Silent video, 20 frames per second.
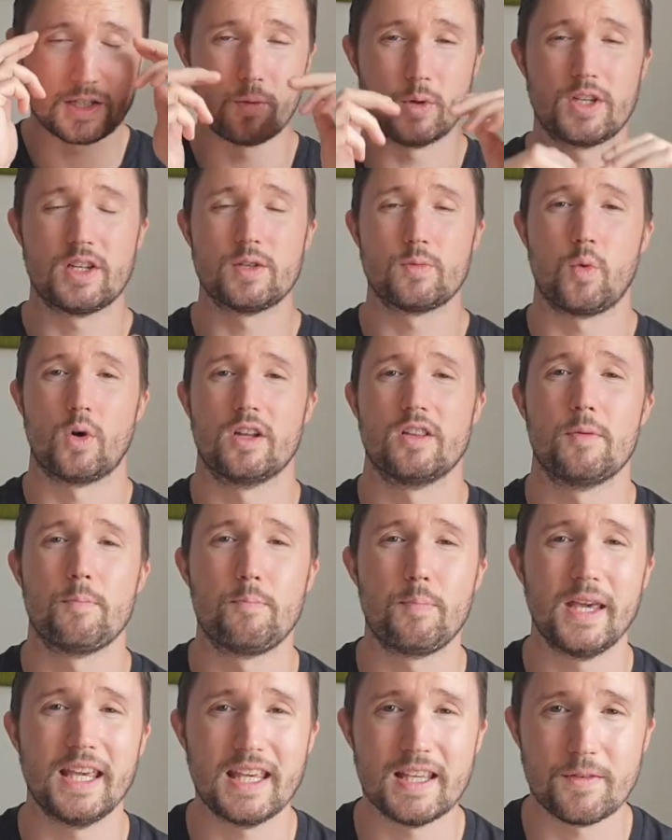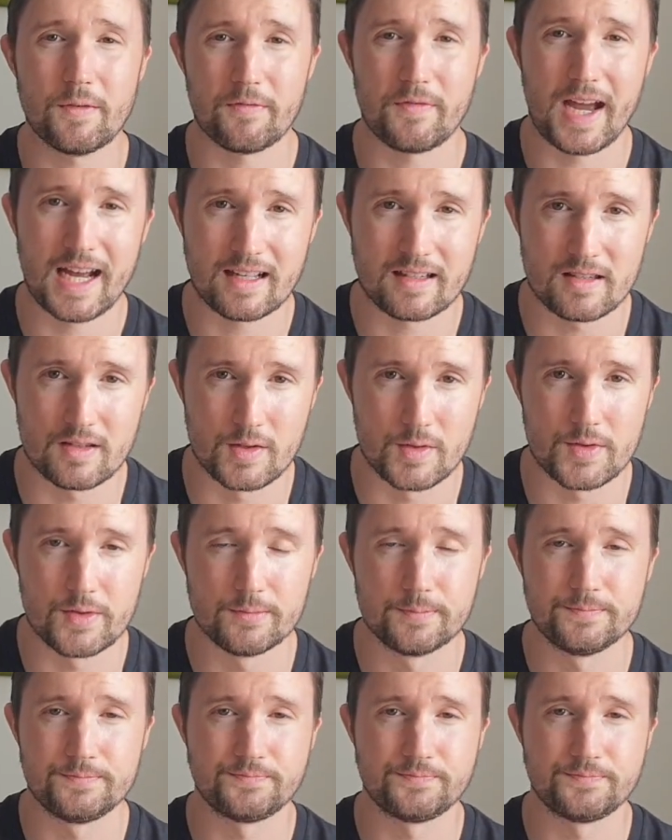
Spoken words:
which is one of the biggest factors.